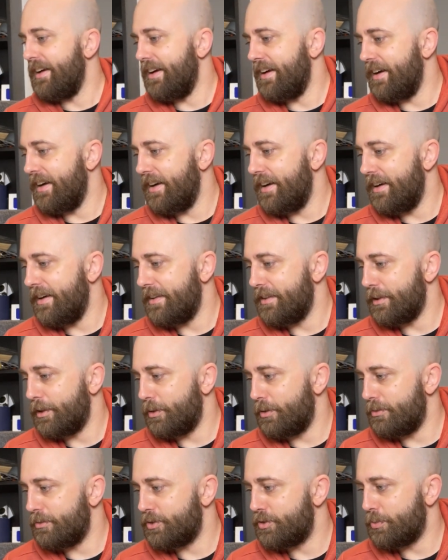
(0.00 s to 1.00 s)

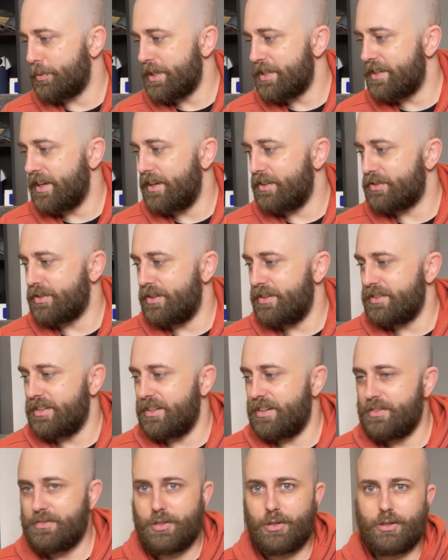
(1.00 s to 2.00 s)
little springtails on. You
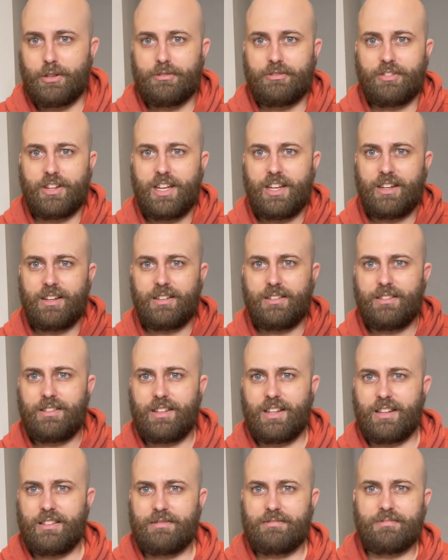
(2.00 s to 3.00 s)
know, if you're a vegan,
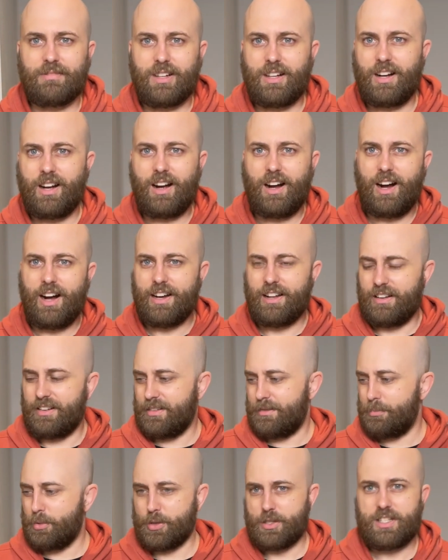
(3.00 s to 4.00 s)
then I don't
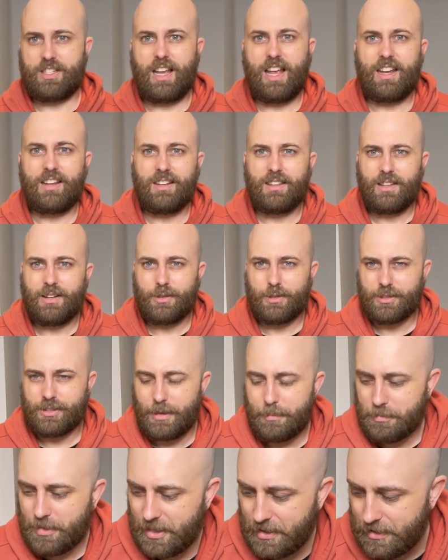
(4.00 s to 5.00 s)
know, put sand in there or
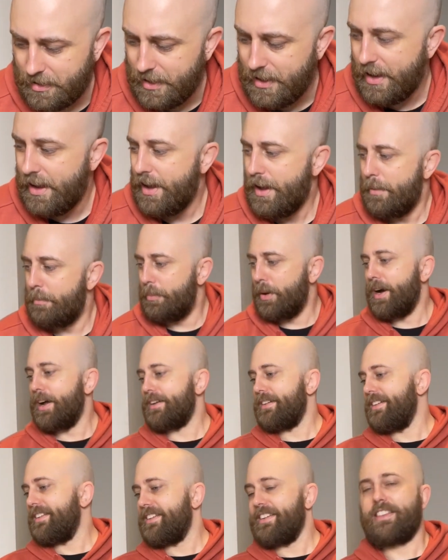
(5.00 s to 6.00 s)
something.
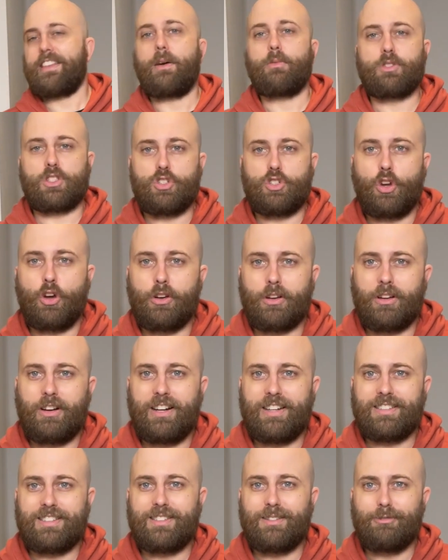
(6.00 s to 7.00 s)
But that was a joke,
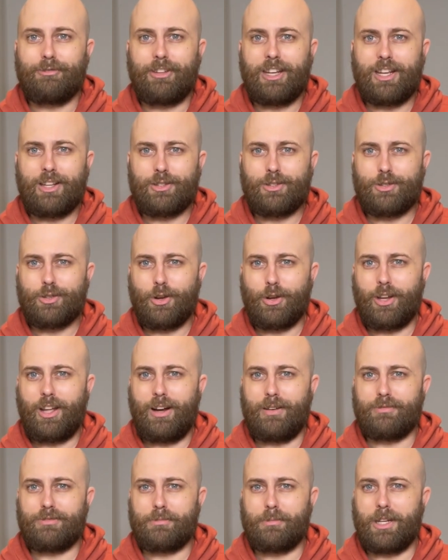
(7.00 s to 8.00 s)
guys. Vegans don't
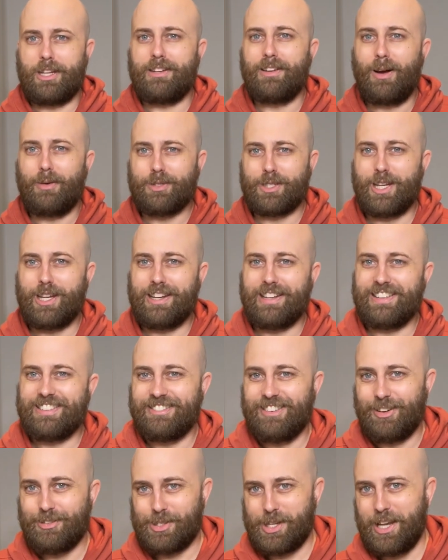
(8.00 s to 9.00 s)
come for me. I was kidding.
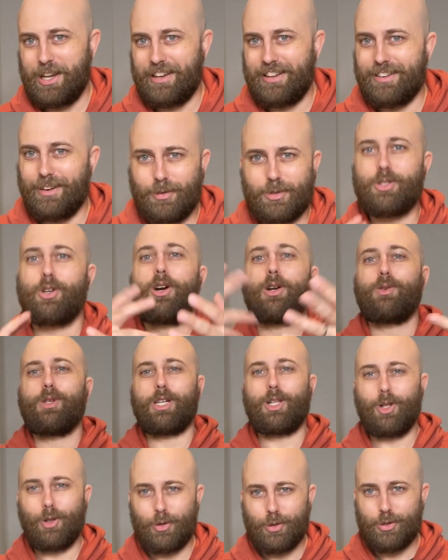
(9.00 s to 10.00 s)
I was trying to
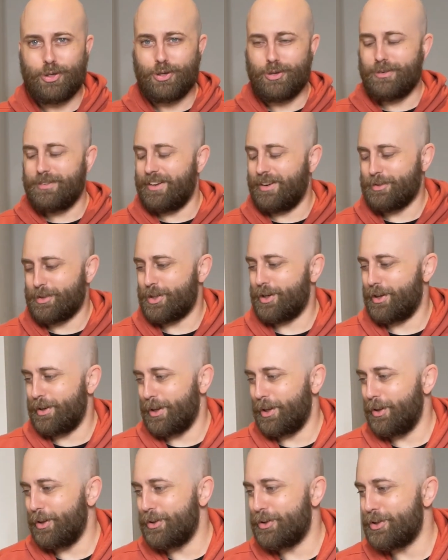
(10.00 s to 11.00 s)
include
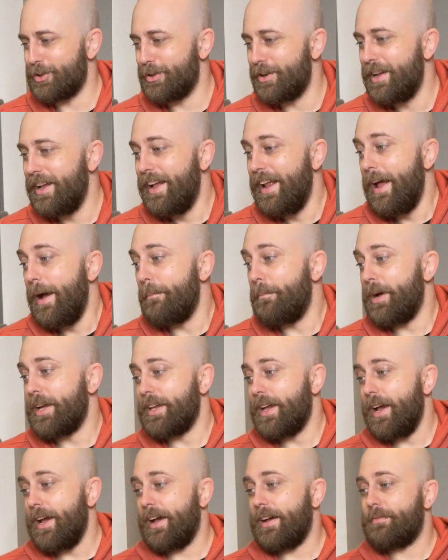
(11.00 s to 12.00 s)
you. But
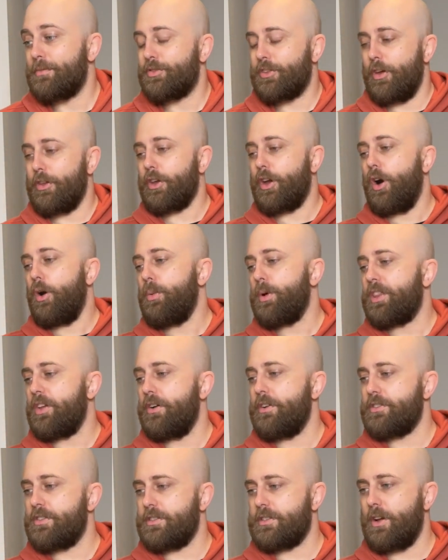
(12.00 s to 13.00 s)
yeah, so the goal with
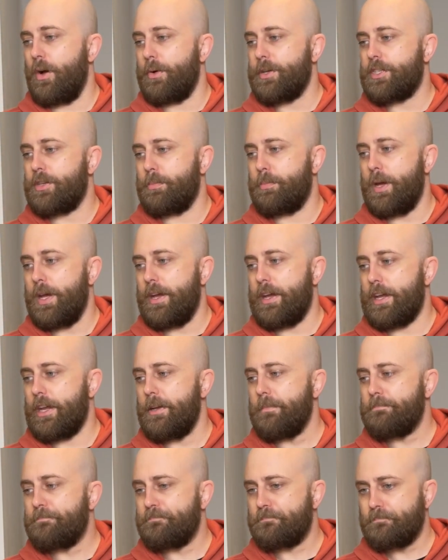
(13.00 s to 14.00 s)
those is going to
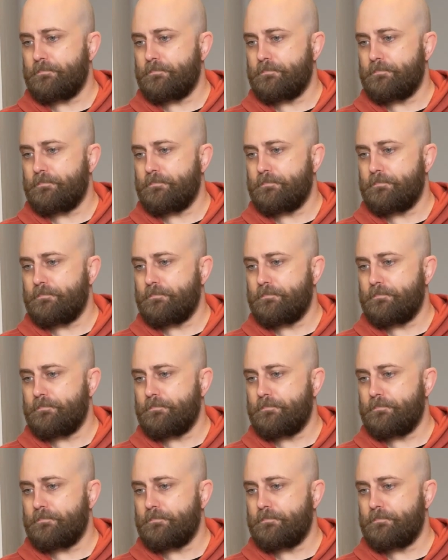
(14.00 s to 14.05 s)
be